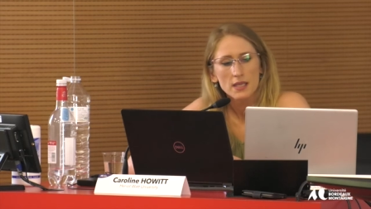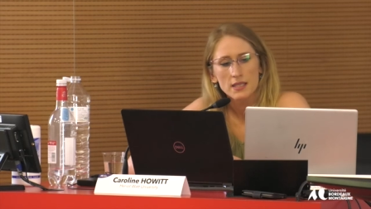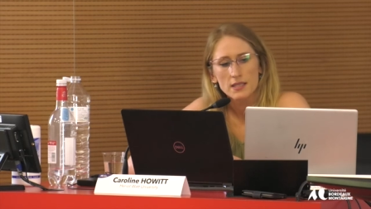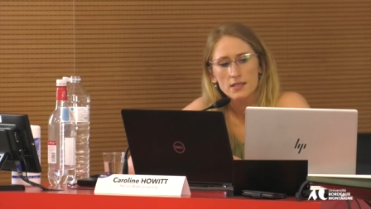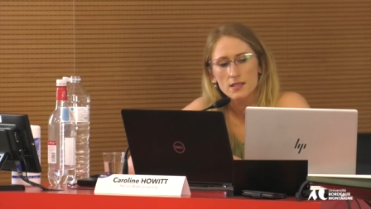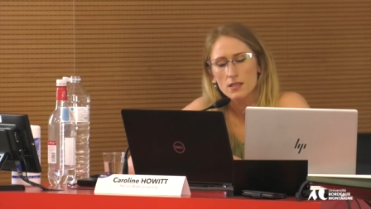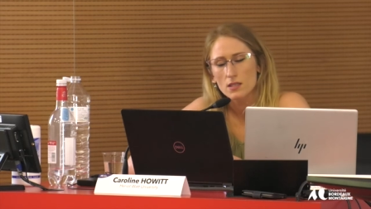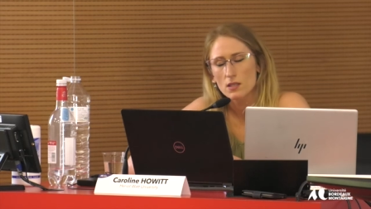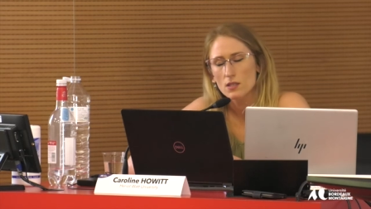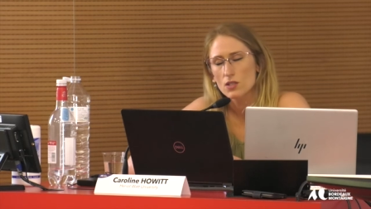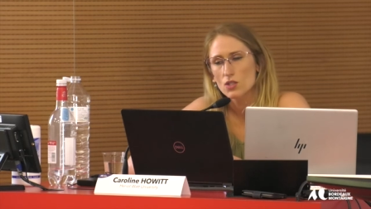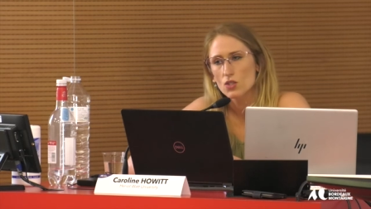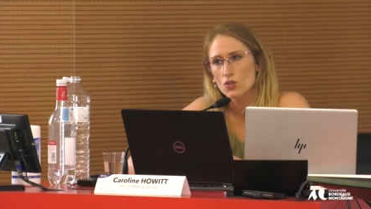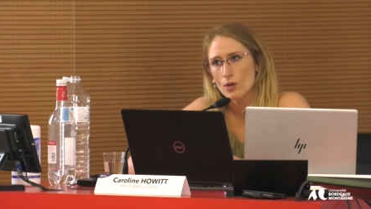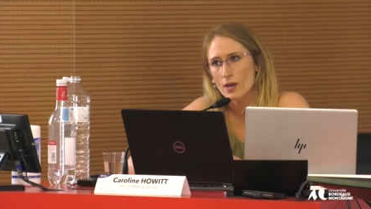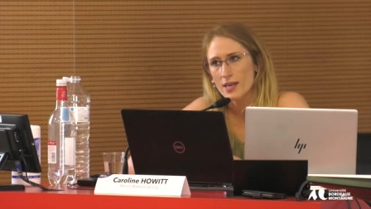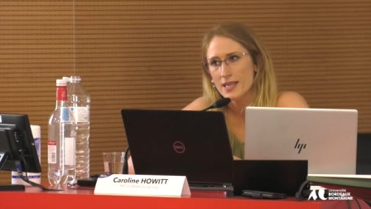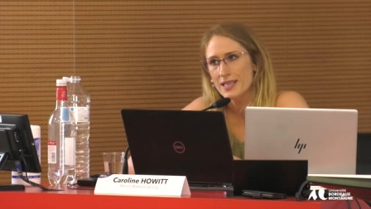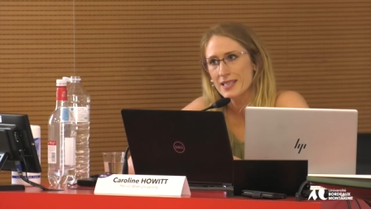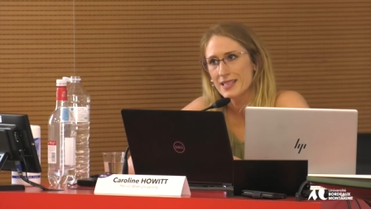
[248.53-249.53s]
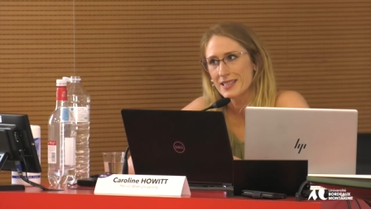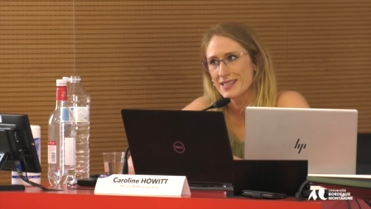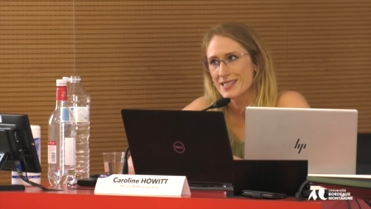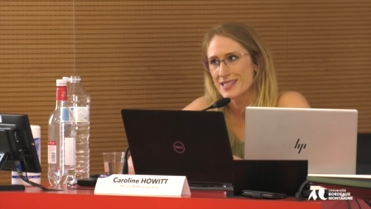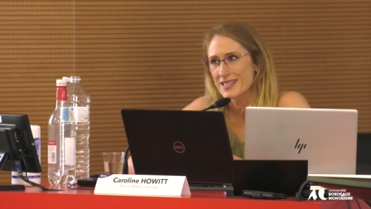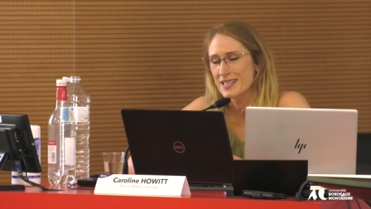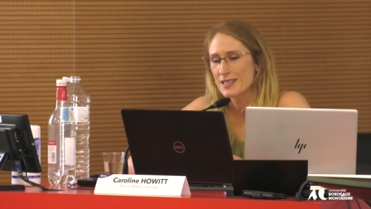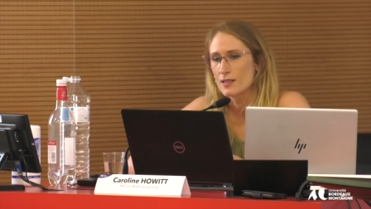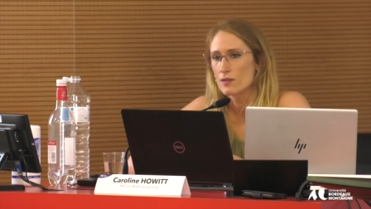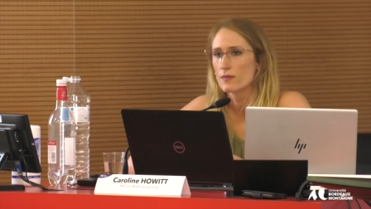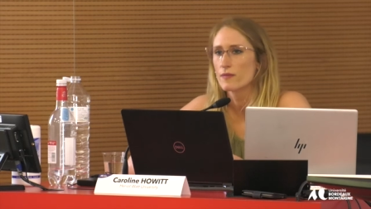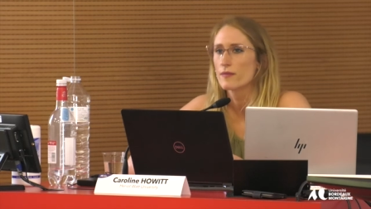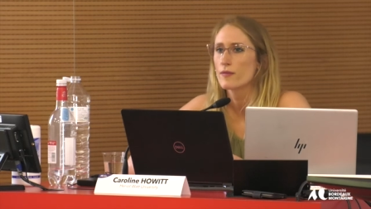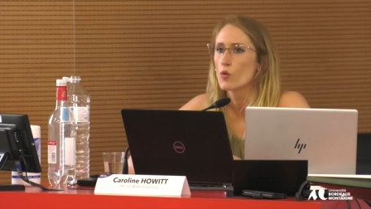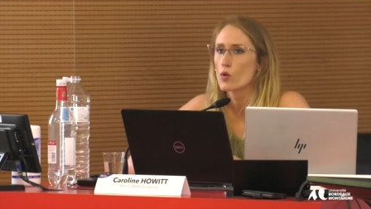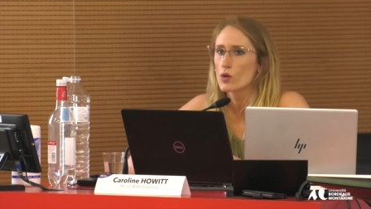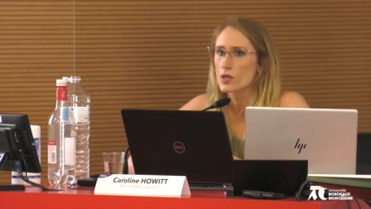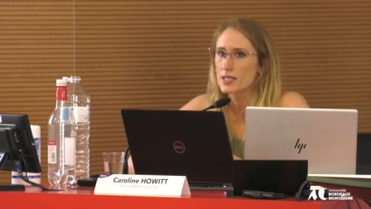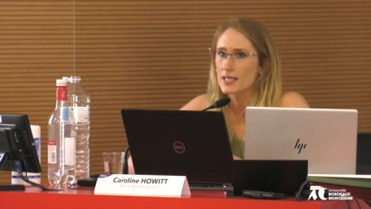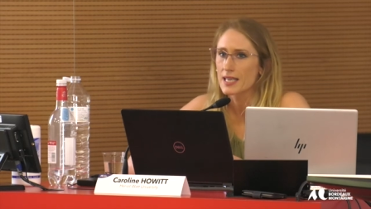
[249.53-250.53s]
it's striking to see the
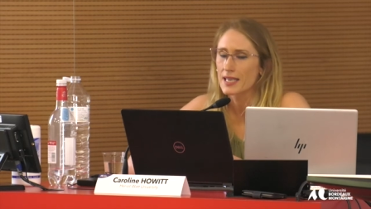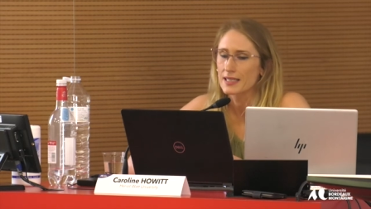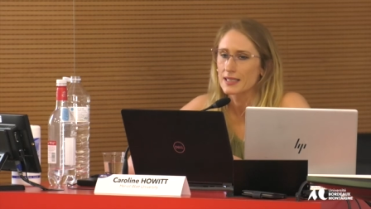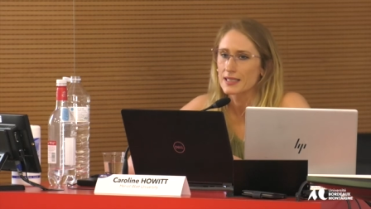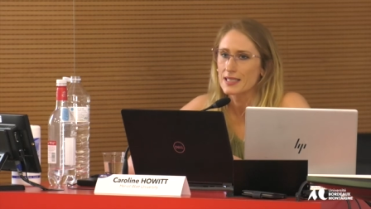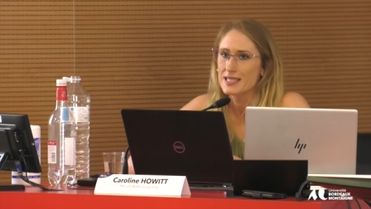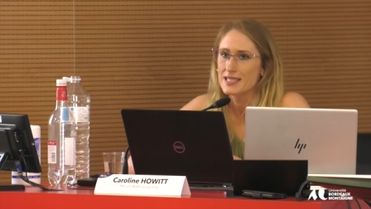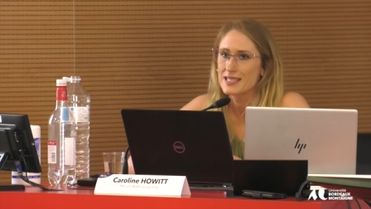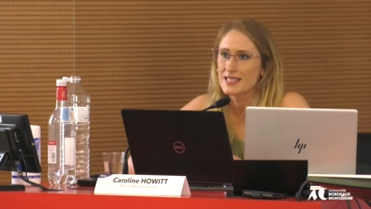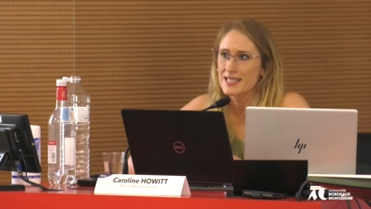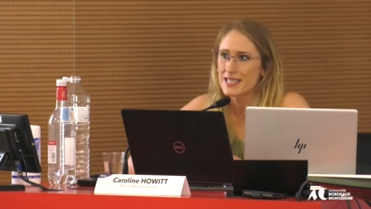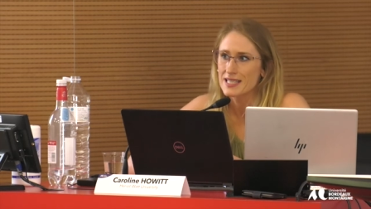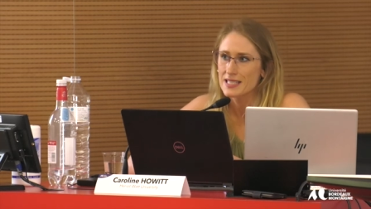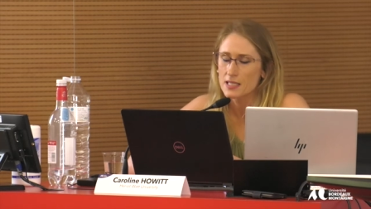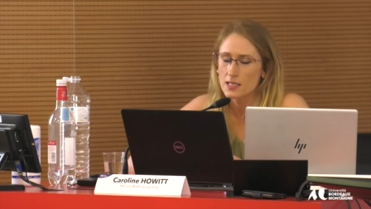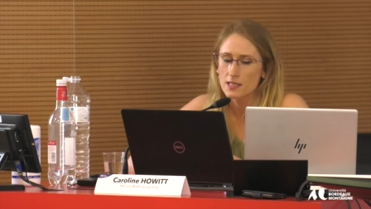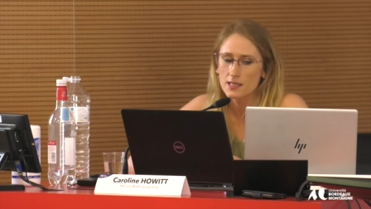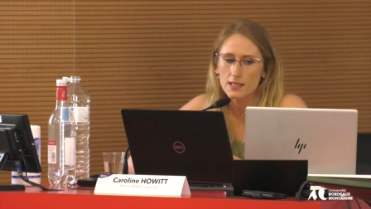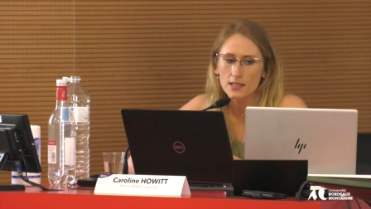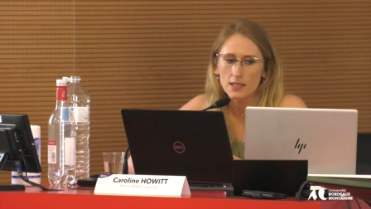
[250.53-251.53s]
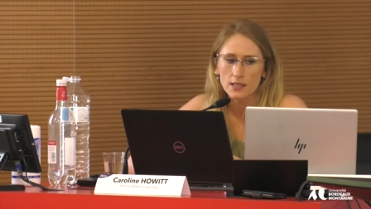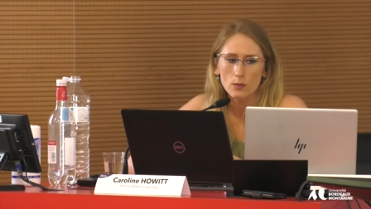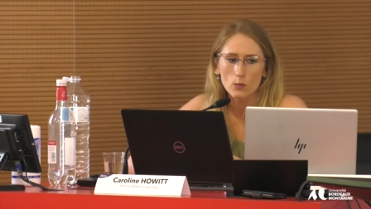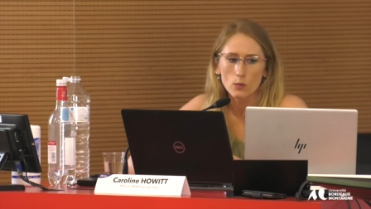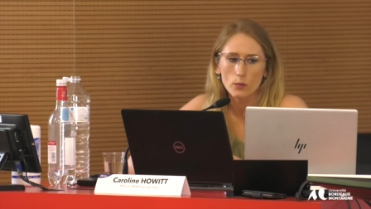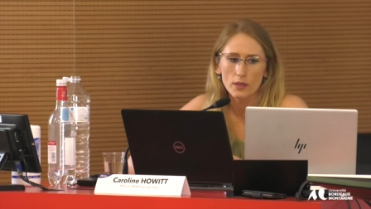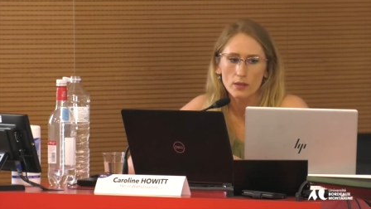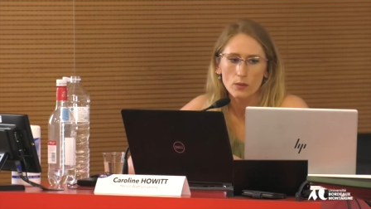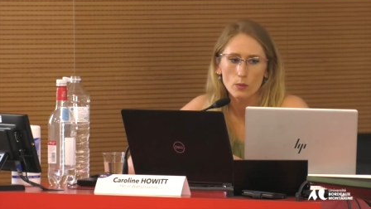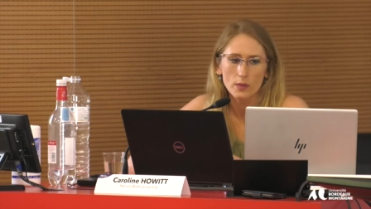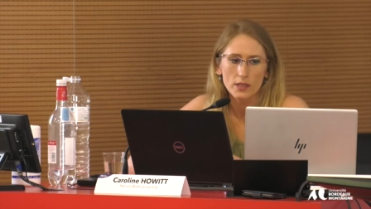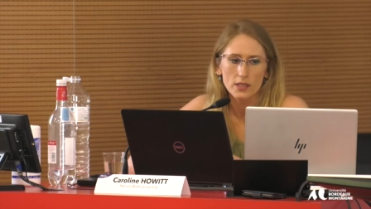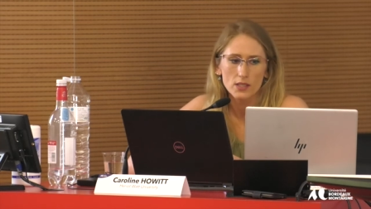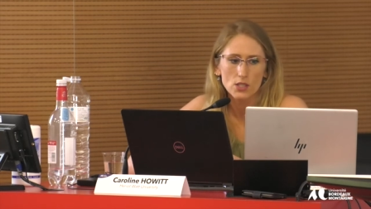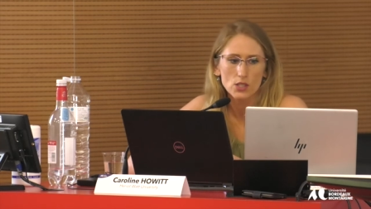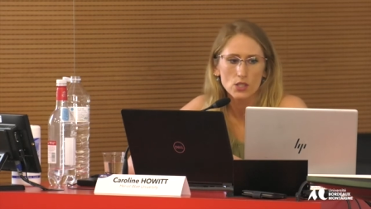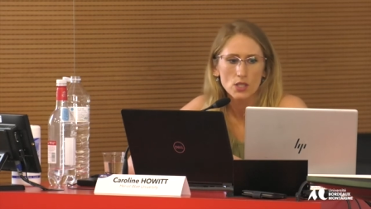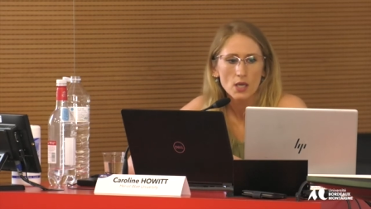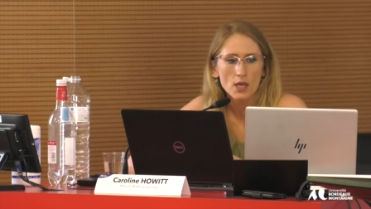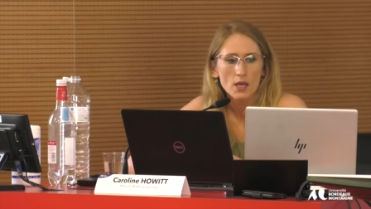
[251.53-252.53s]
force and consistency with
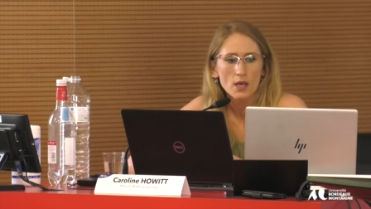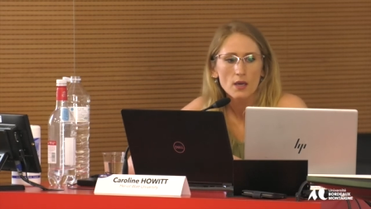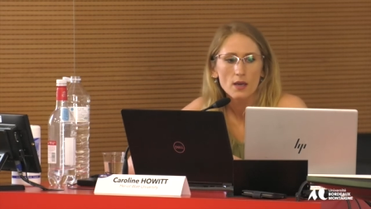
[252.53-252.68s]
which